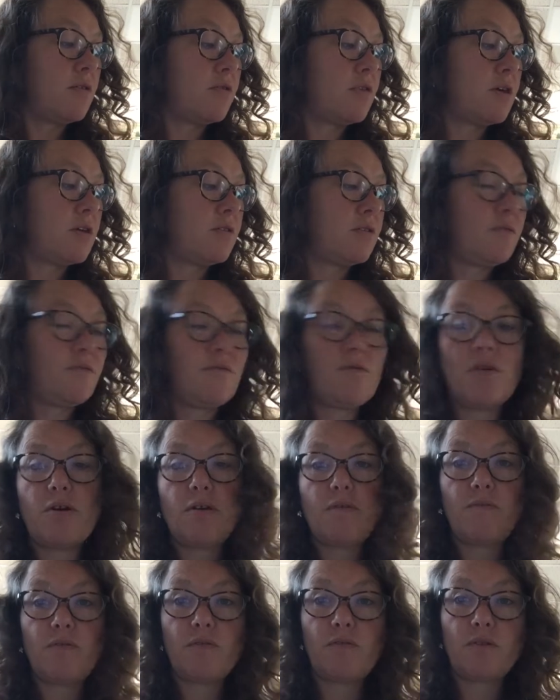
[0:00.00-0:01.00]

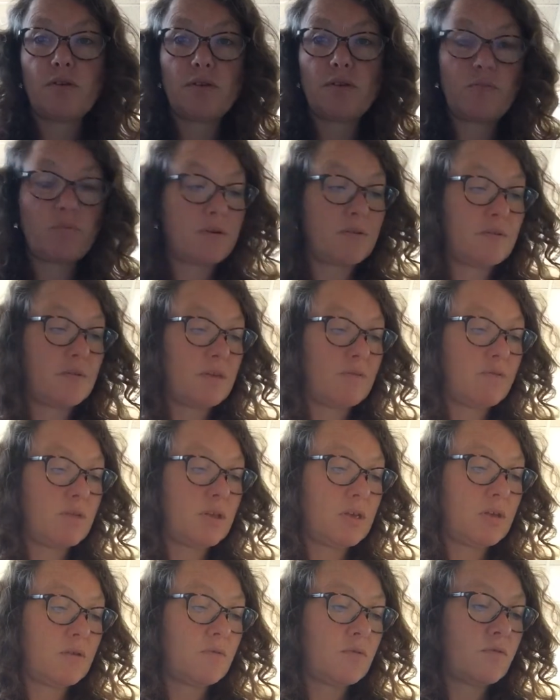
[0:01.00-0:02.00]
35 divided by
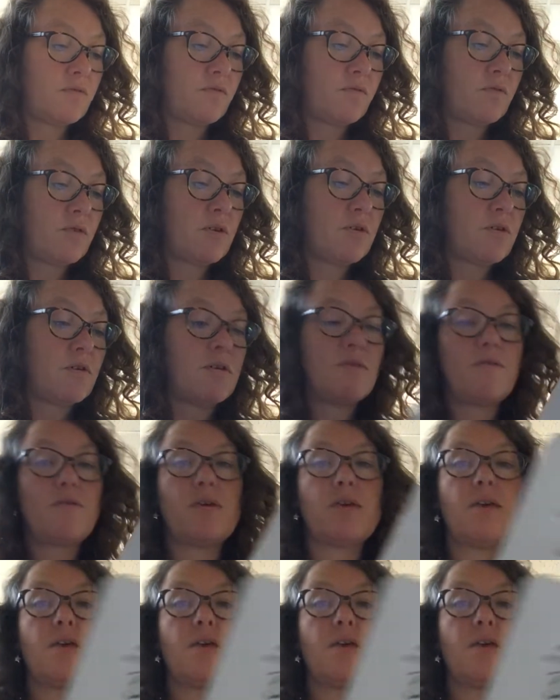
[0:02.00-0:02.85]
7 equals 5.